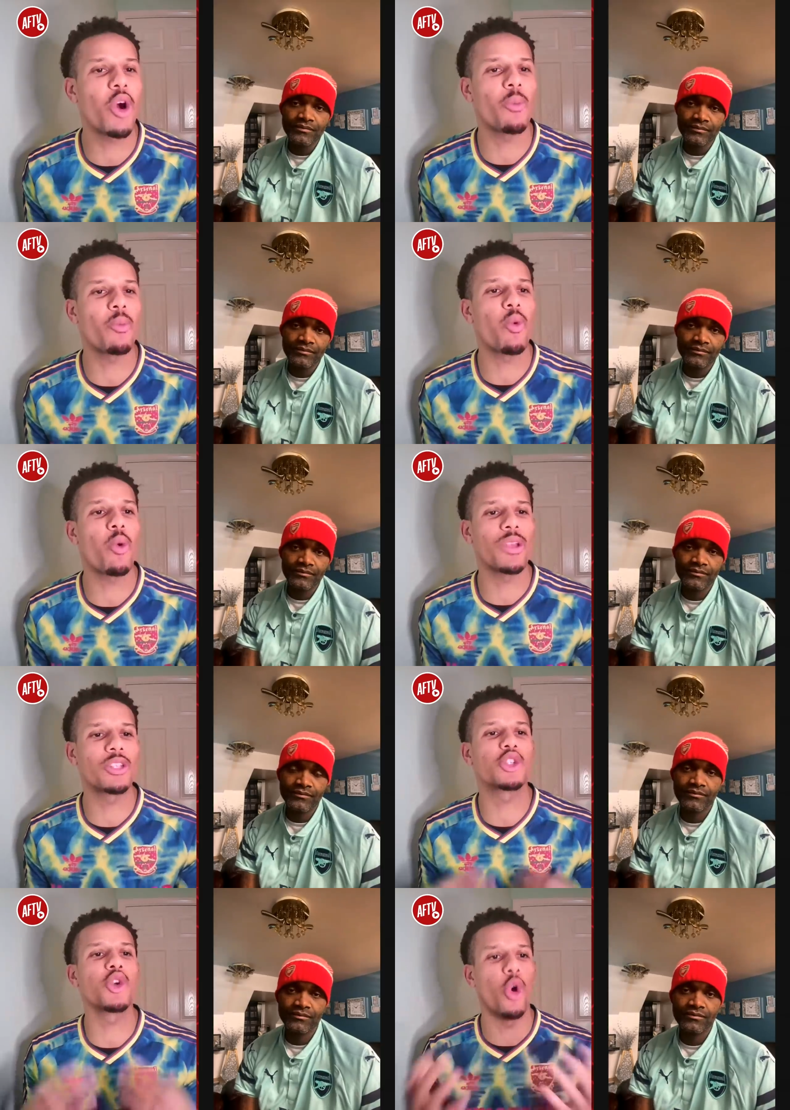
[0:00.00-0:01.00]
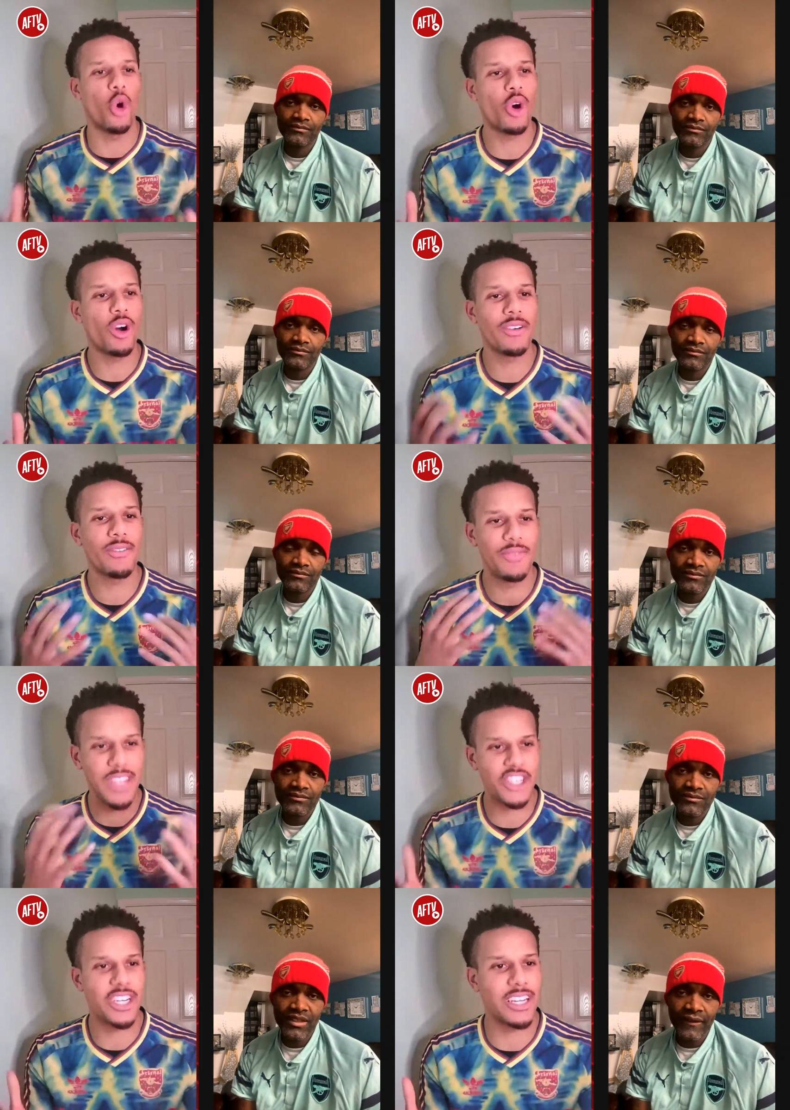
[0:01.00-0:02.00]
Speaker 1: we got what we saw
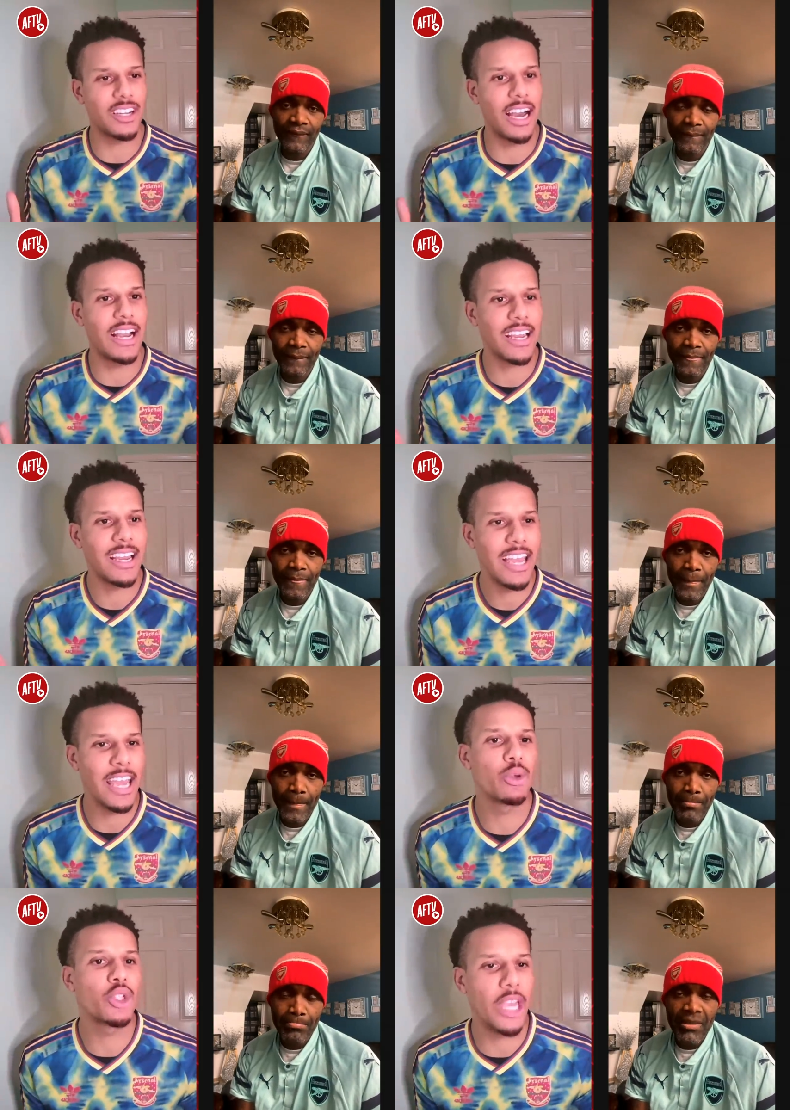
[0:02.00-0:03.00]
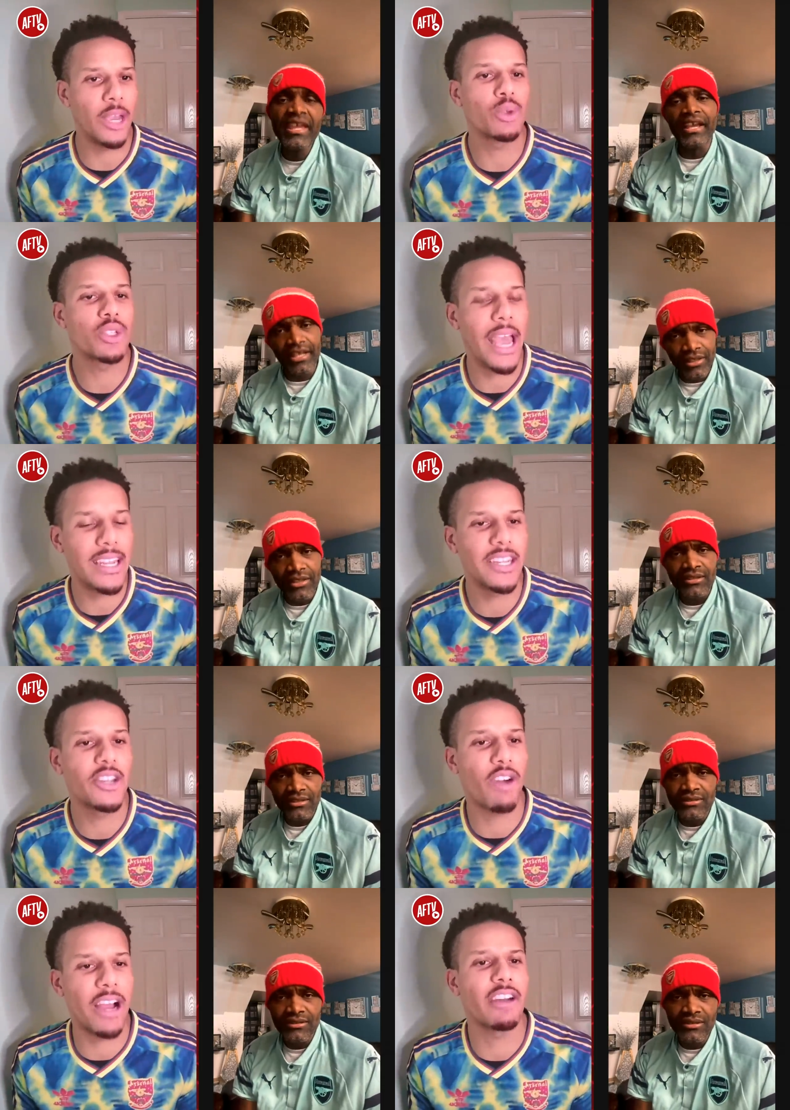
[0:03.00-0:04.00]
visually, yeah. like it was yeah, it yeah, was yeah.
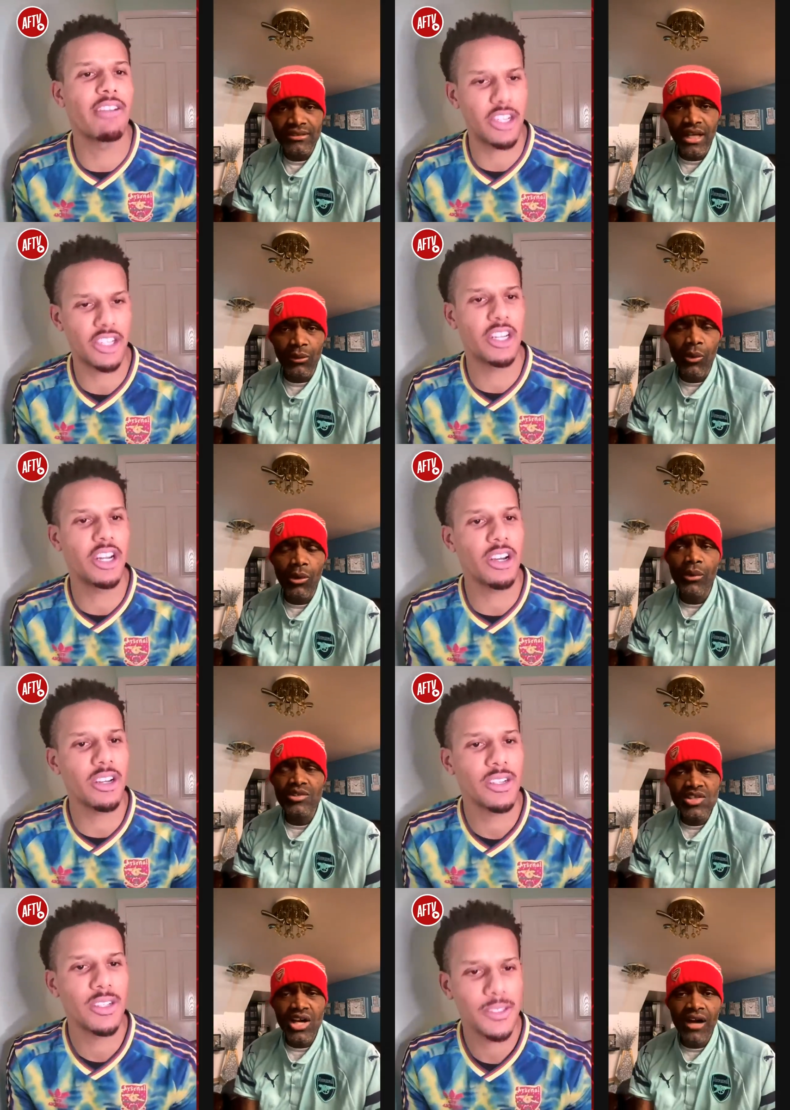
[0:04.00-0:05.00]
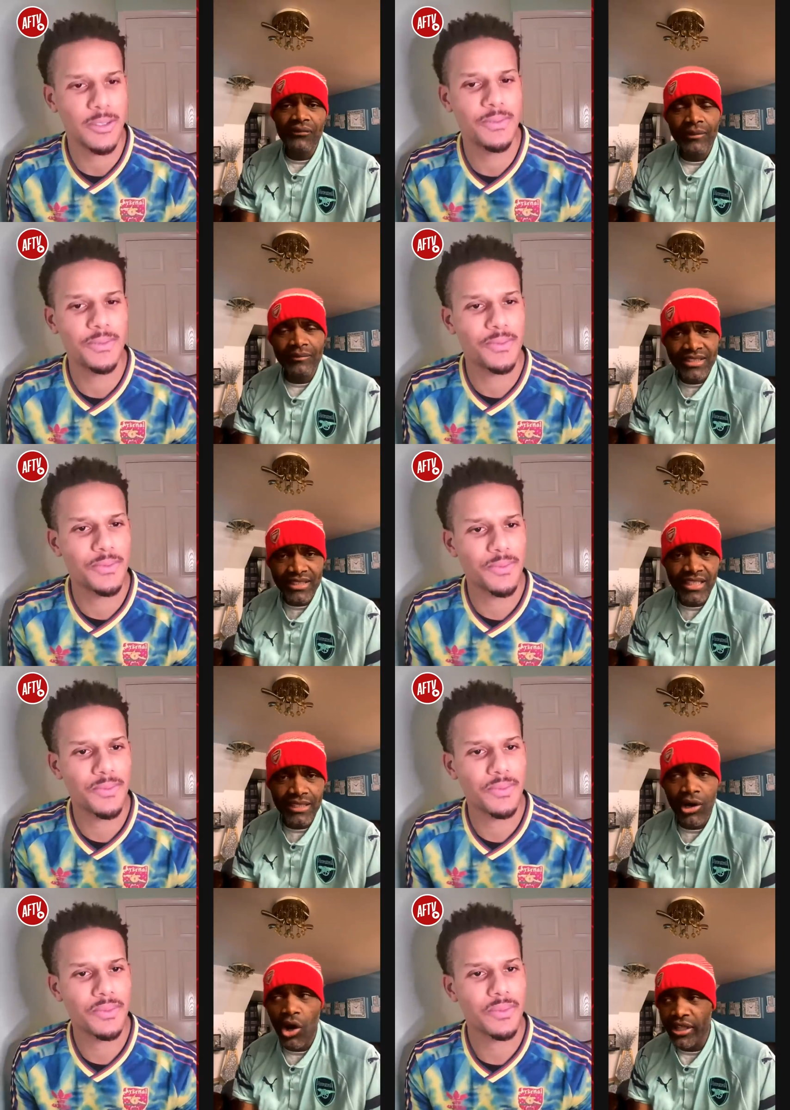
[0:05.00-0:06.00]
in the right direction. What, what,
Speaker 2: we saw from the
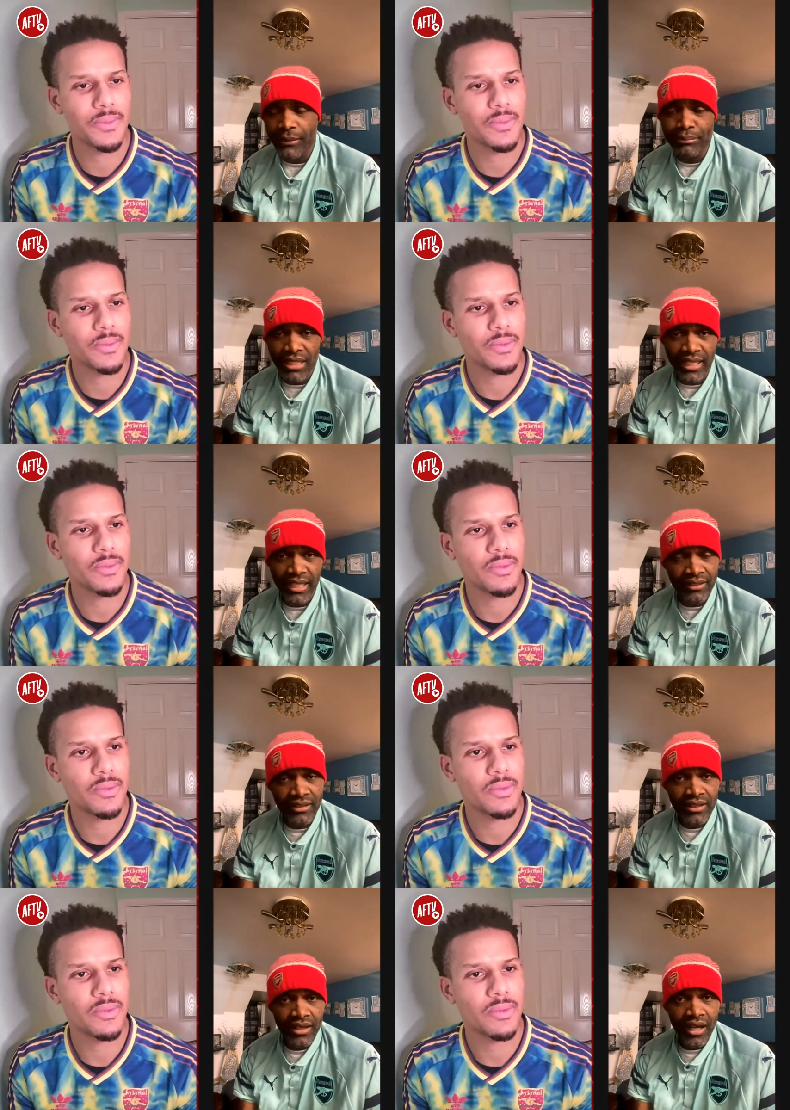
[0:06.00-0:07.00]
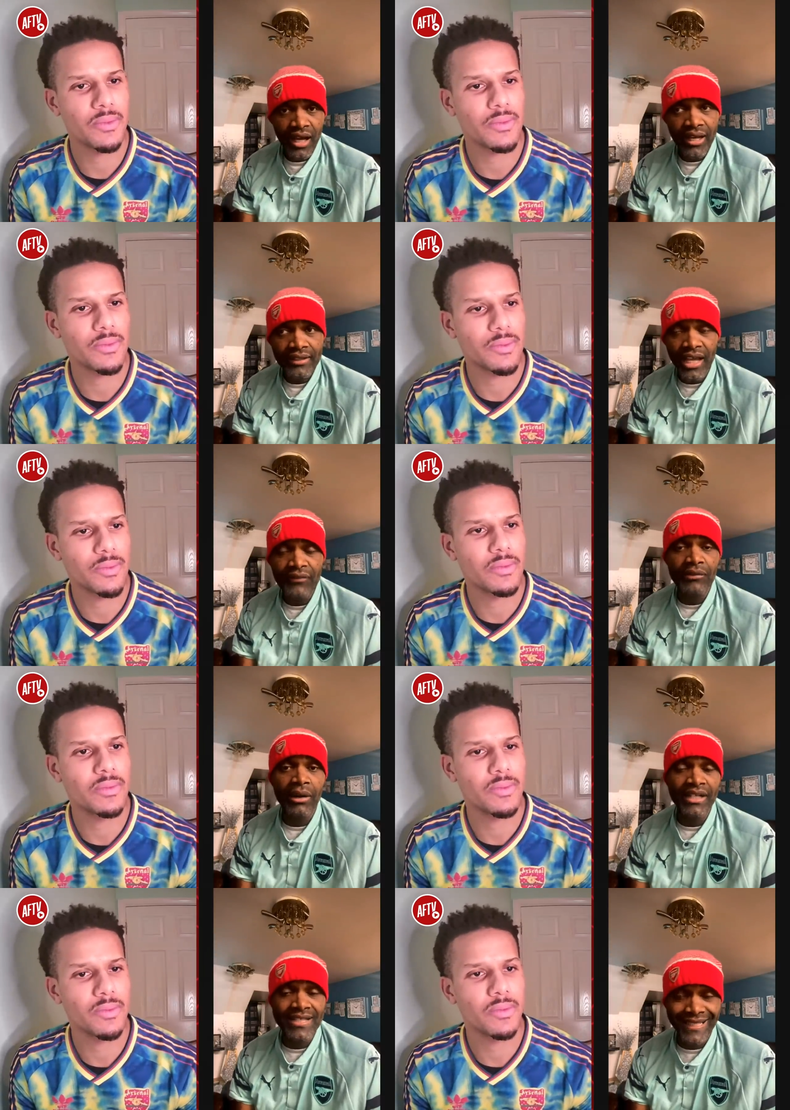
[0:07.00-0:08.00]
team, oh, they're playing, and
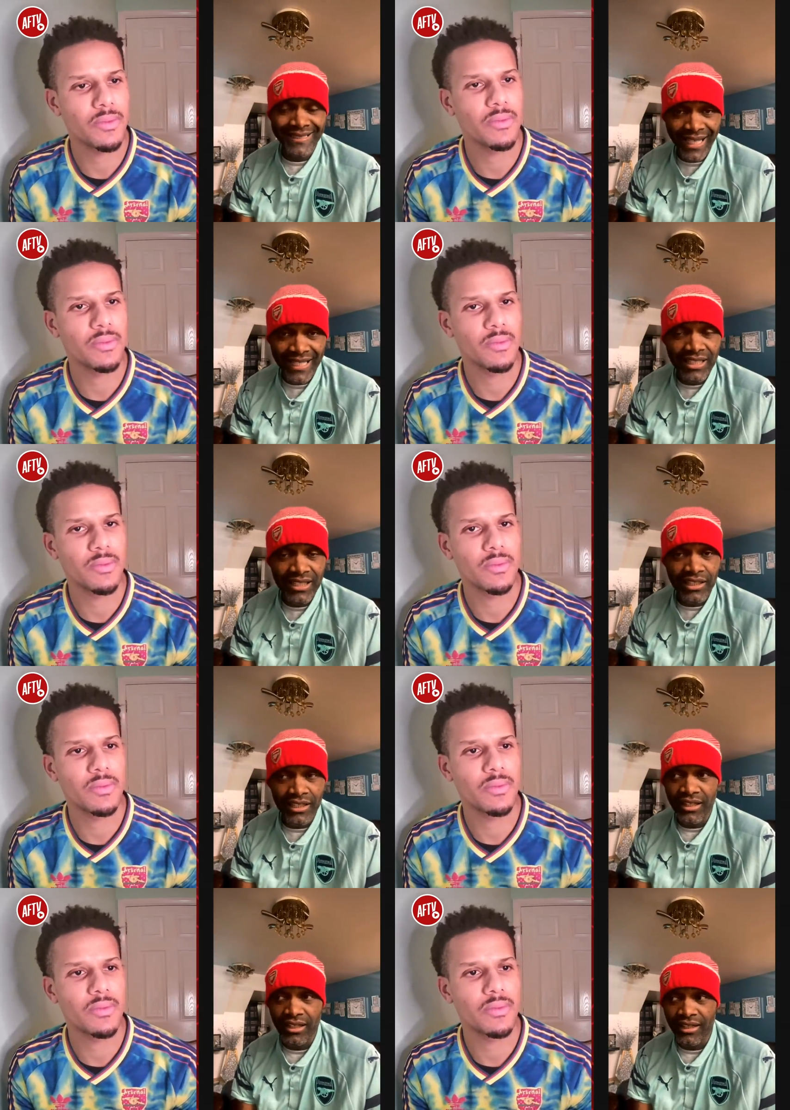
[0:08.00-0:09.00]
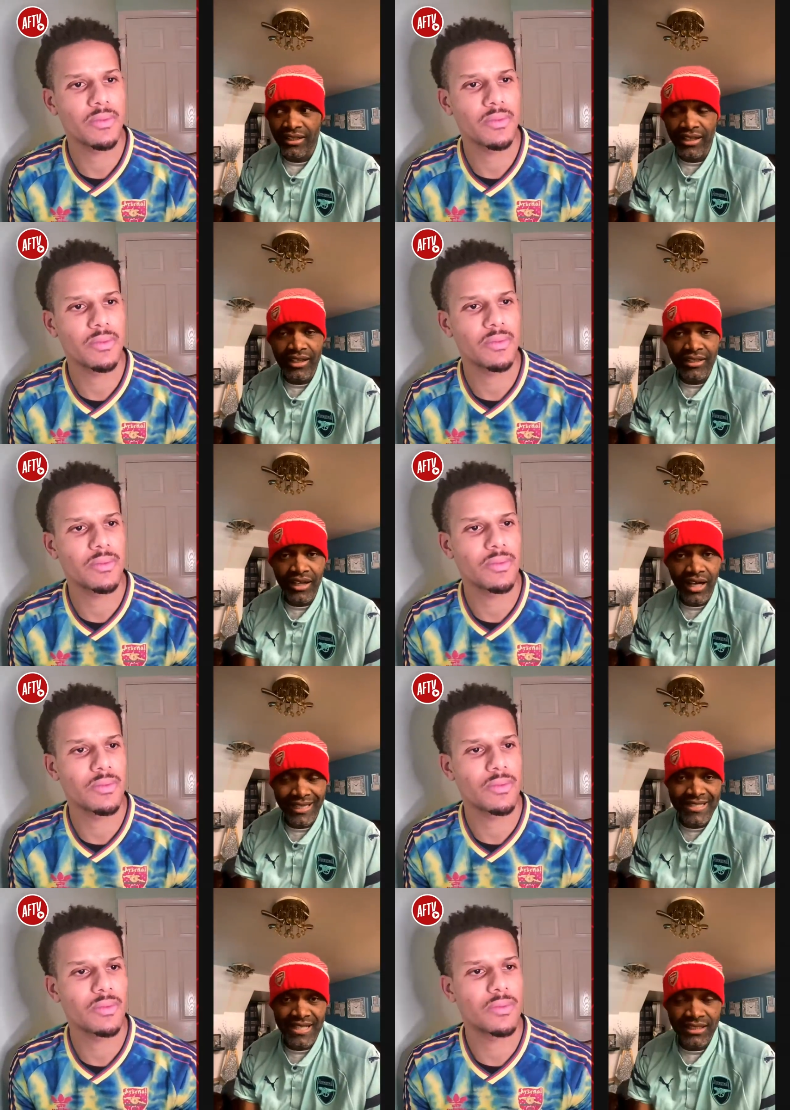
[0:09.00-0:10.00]
everybody's attacking in in, in uh,
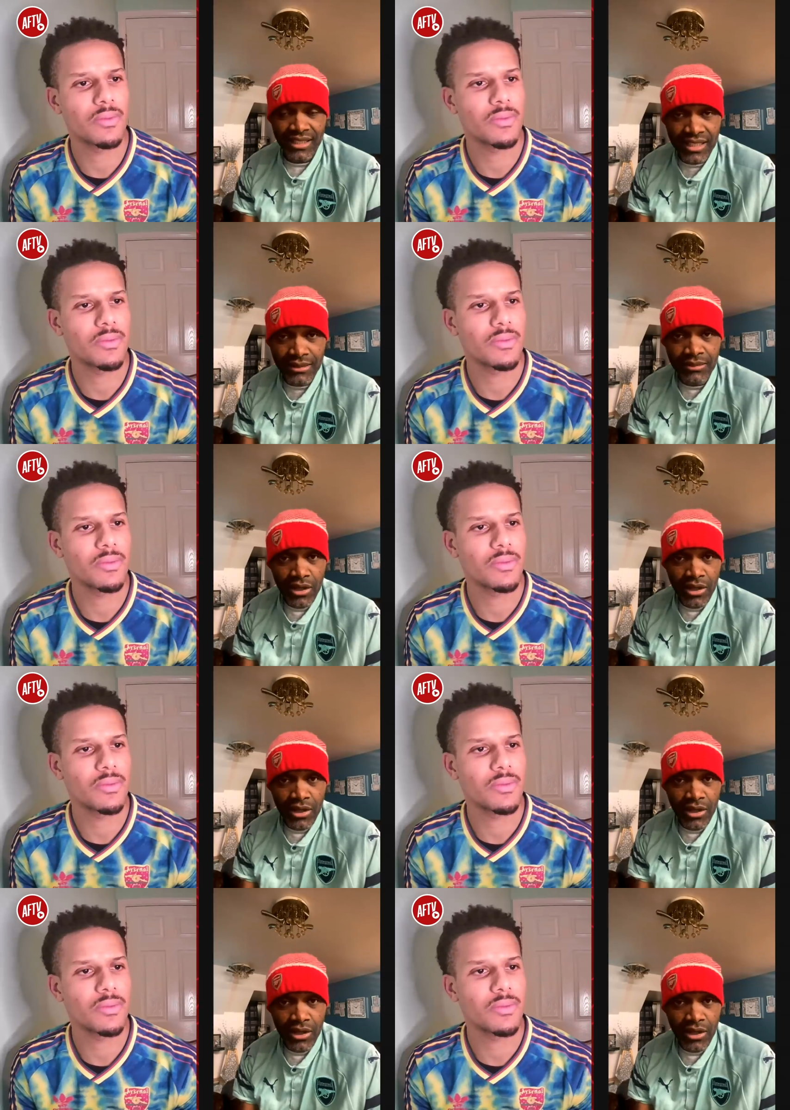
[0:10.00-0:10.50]
as a team,